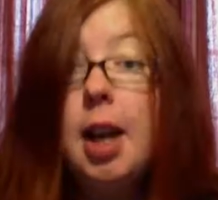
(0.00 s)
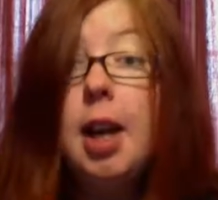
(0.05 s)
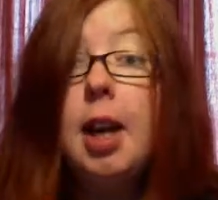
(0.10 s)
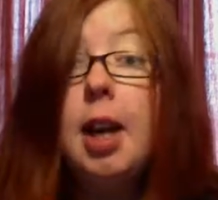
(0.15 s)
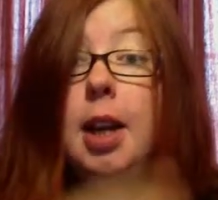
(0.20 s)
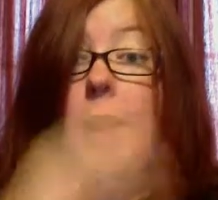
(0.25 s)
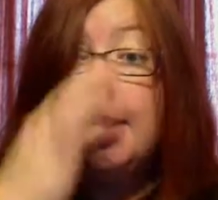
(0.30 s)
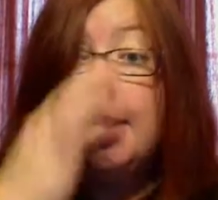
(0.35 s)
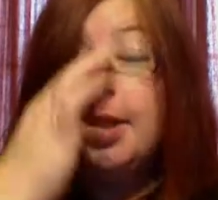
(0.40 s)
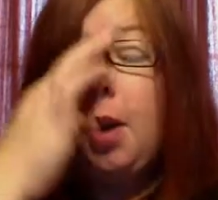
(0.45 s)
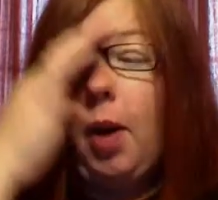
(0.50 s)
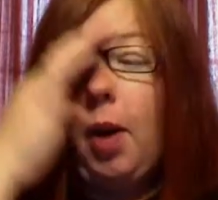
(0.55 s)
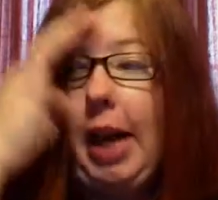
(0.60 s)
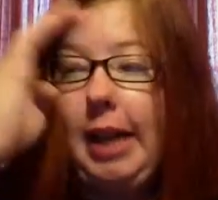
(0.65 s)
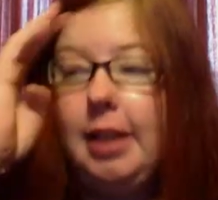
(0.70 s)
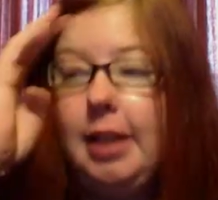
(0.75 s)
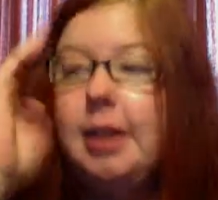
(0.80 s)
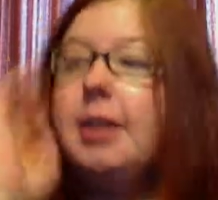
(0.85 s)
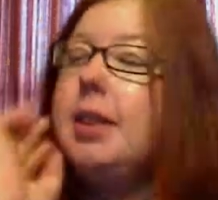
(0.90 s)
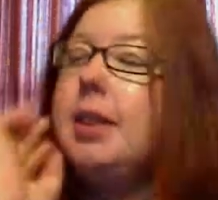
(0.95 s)
So I
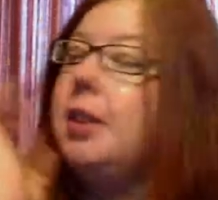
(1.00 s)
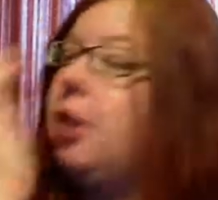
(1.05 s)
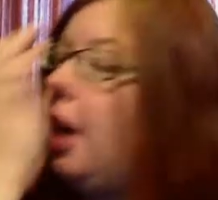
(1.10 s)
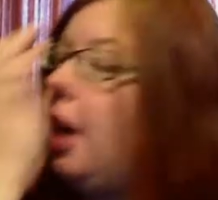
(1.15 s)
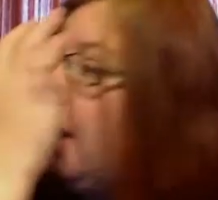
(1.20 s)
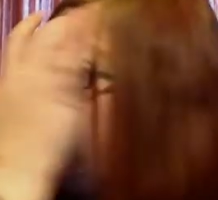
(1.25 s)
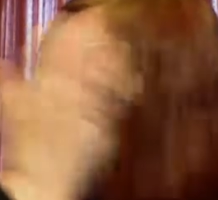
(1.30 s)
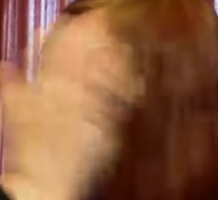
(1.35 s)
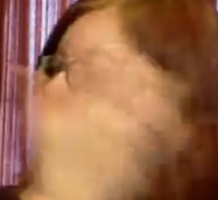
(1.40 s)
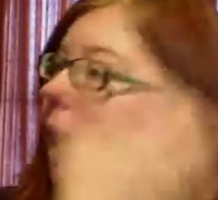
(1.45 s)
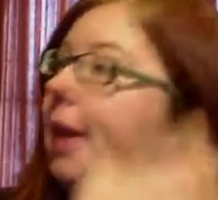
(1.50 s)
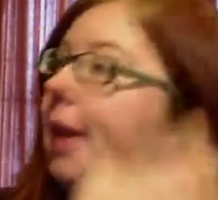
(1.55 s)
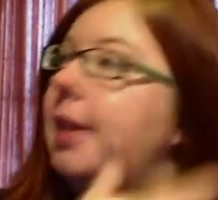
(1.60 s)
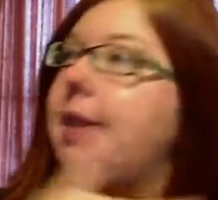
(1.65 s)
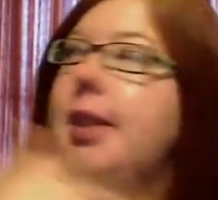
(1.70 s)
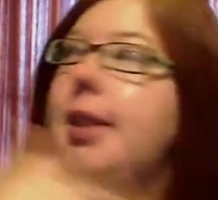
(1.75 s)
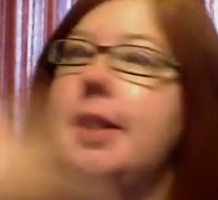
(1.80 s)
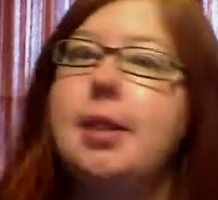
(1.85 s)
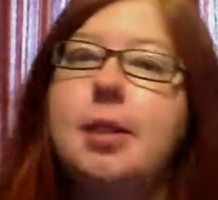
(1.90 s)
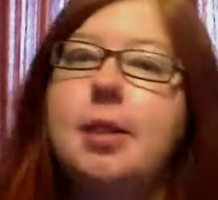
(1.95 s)
looked to try to price
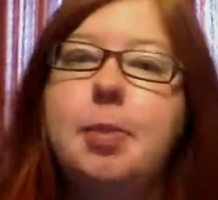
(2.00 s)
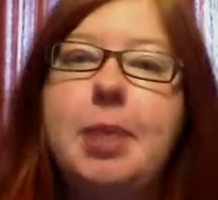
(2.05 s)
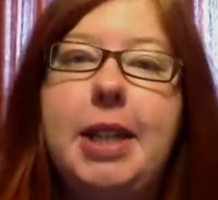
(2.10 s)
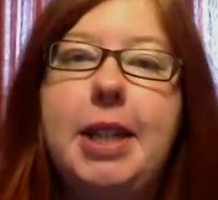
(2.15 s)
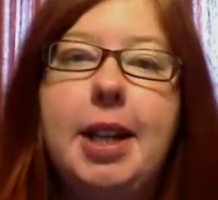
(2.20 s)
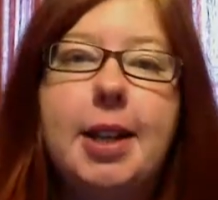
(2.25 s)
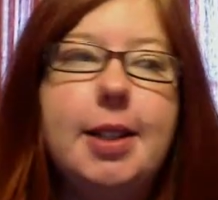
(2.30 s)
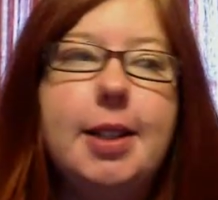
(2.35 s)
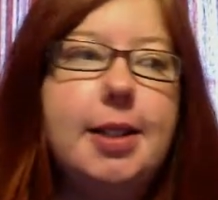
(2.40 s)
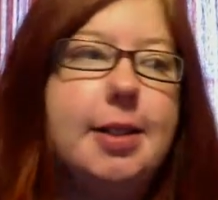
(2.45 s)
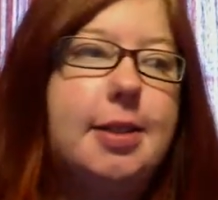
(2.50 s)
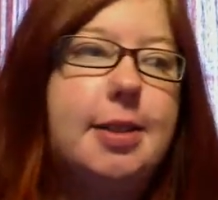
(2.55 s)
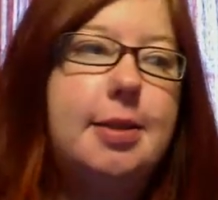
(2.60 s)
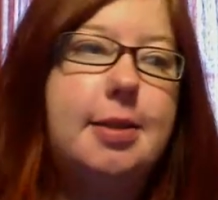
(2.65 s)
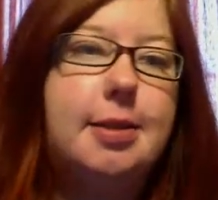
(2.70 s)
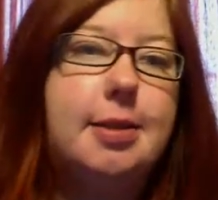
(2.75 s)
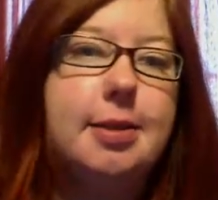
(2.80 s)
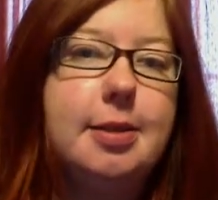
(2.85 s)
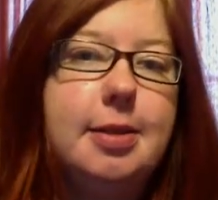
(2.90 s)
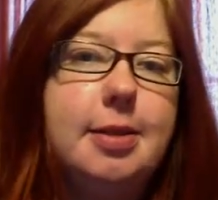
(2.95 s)
it because
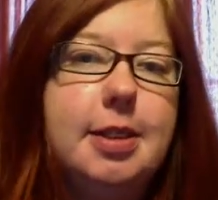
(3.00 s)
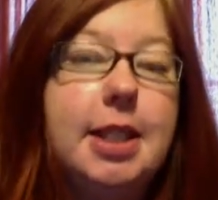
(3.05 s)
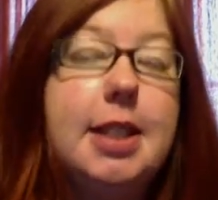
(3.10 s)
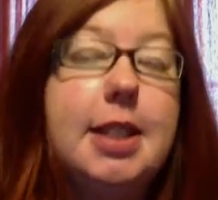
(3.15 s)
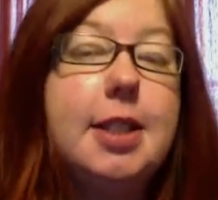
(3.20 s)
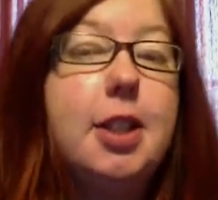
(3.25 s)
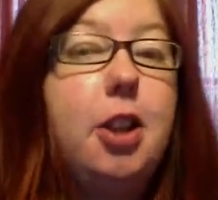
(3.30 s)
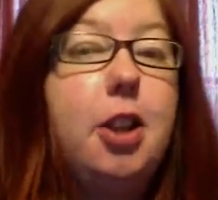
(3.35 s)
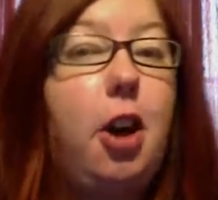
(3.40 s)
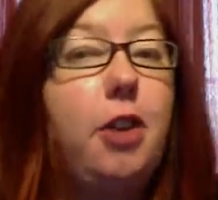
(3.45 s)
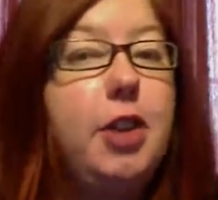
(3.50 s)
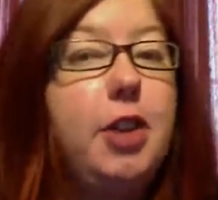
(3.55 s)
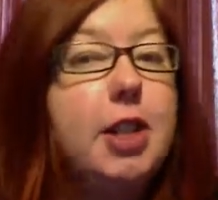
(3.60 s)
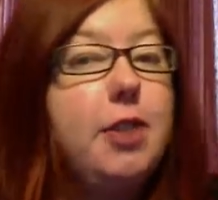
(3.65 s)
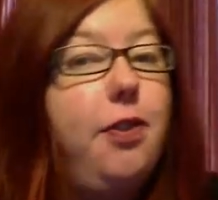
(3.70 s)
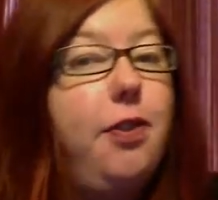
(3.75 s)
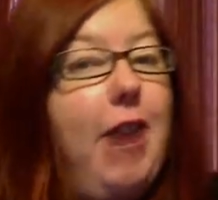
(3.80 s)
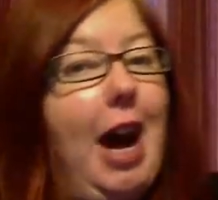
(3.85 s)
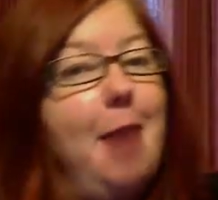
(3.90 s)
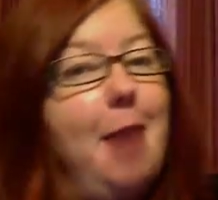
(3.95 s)
this
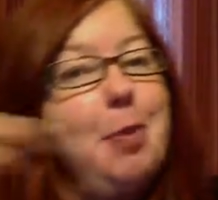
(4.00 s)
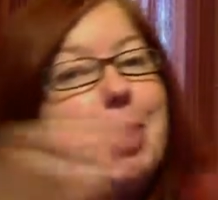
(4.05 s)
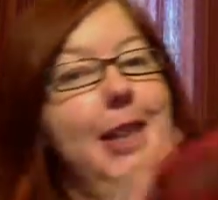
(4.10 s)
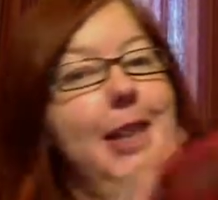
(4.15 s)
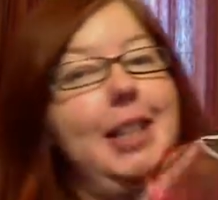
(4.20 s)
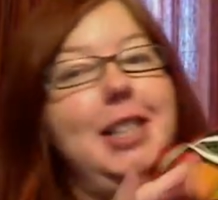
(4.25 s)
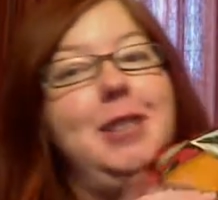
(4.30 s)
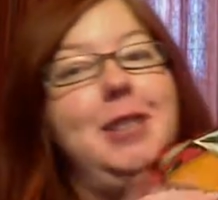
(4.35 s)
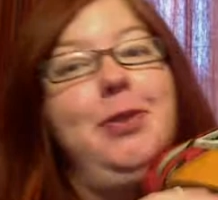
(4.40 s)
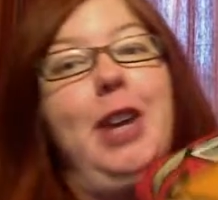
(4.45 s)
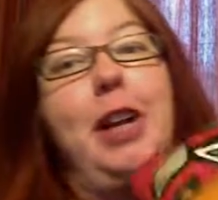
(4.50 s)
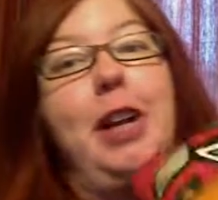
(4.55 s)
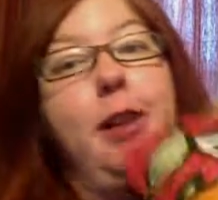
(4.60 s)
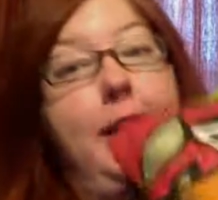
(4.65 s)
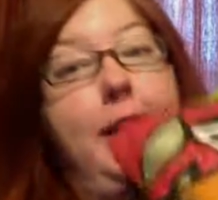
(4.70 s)
fabric is very